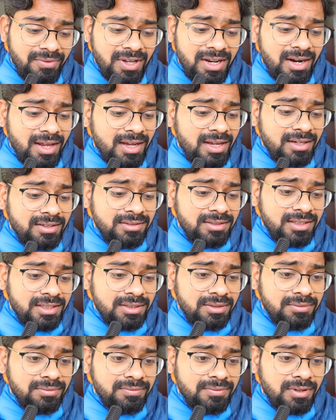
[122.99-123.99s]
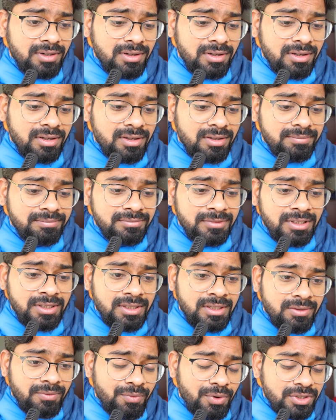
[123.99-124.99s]
where I can give
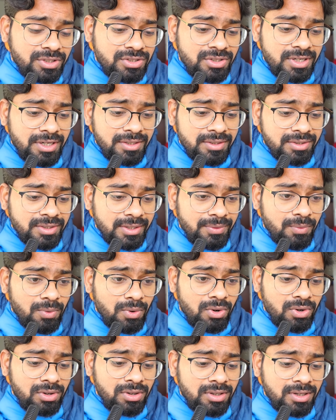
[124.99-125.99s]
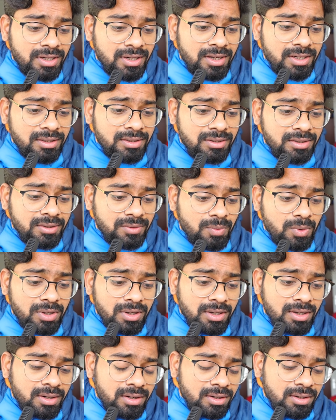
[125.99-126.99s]
what station I want and what
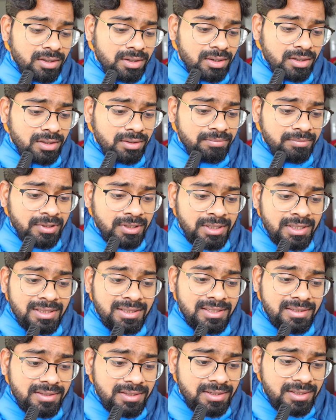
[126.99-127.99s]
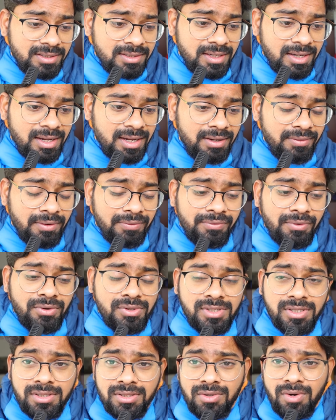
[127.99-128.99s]
are the cities I have. Of
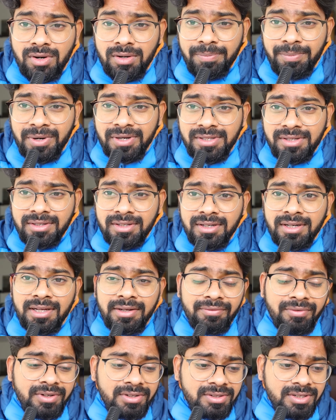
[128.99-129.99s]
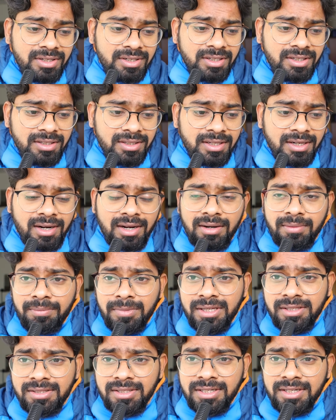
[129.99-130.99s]
course, it's not present in every city. There are
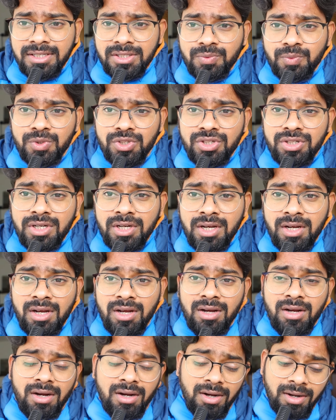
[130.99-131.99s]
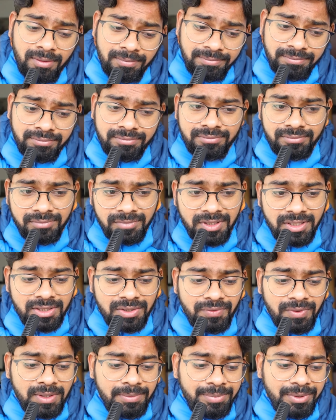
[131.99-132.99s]
big cities which
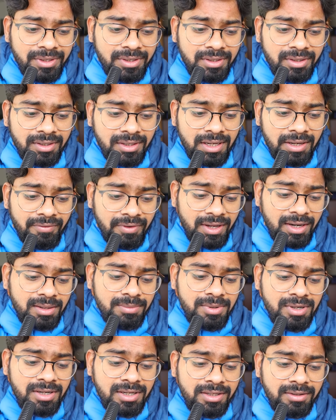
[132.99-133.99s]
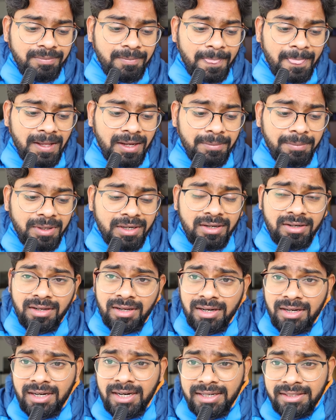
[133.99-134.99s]
this will be available in, but
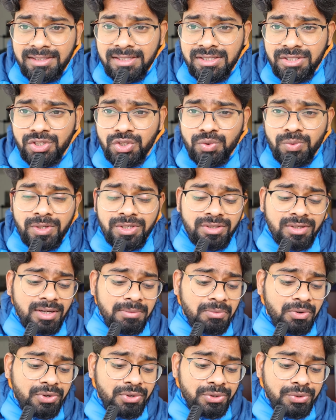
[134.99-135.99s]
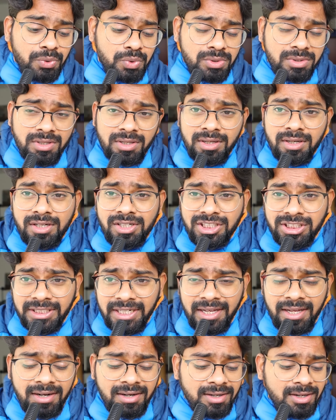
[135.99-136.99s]
in this situation I want to use the
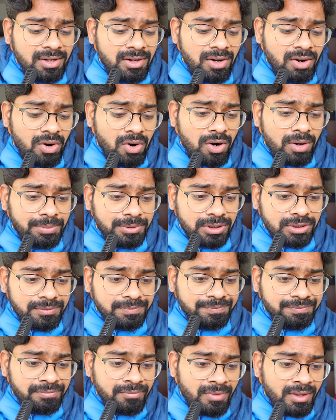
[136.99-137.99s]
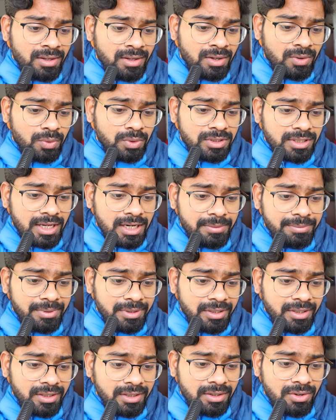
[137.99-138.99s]
share option, which I'll
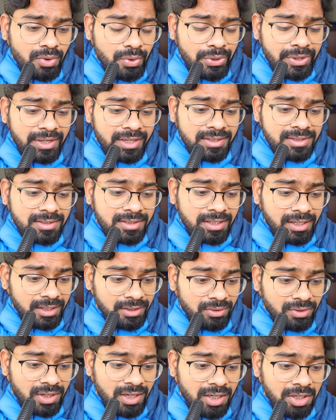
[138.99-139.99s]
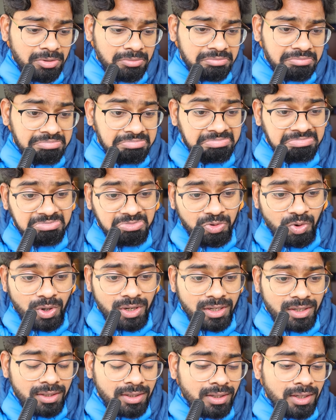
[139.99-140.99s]
be going and seeing, okay,
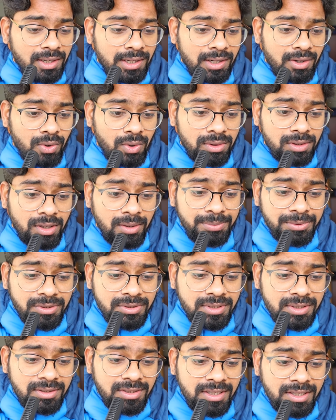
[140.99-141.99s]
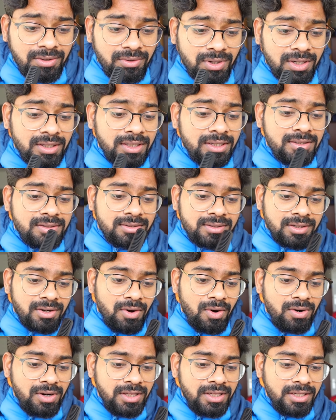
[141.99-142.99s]
what are all the options are there. Okay, there is an
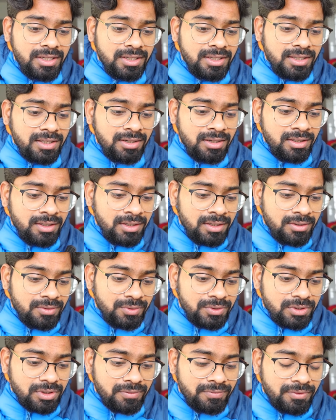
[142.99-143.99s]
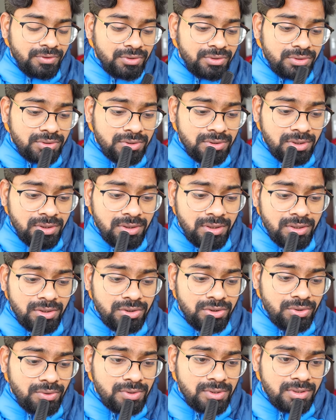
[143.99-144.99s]
Audi here, which of course
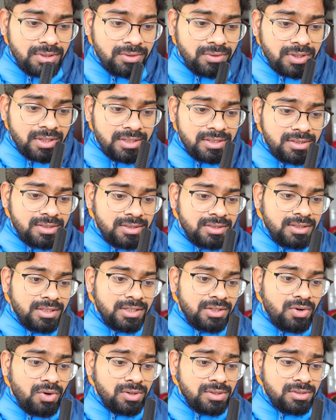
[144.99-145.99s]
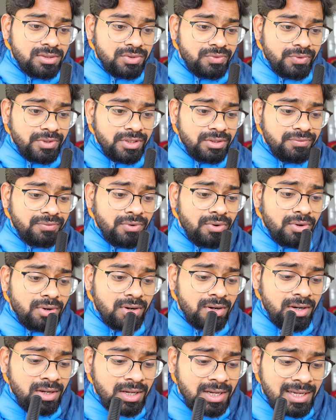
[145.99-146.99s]
shows that okay, it costs
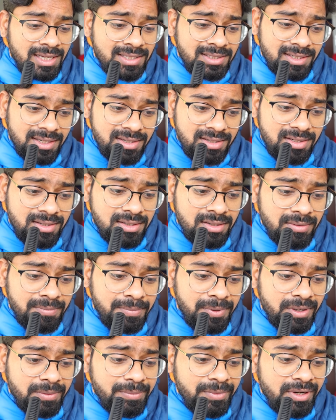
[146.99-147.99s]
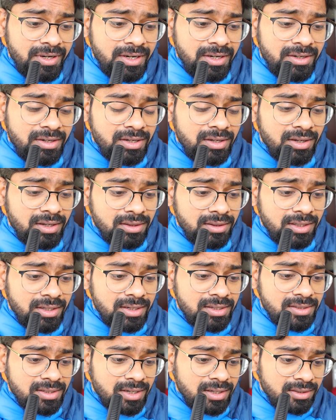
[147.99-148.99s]
24 cents per minute, and
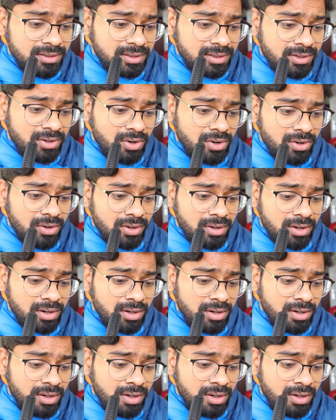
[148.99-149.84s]
there is another car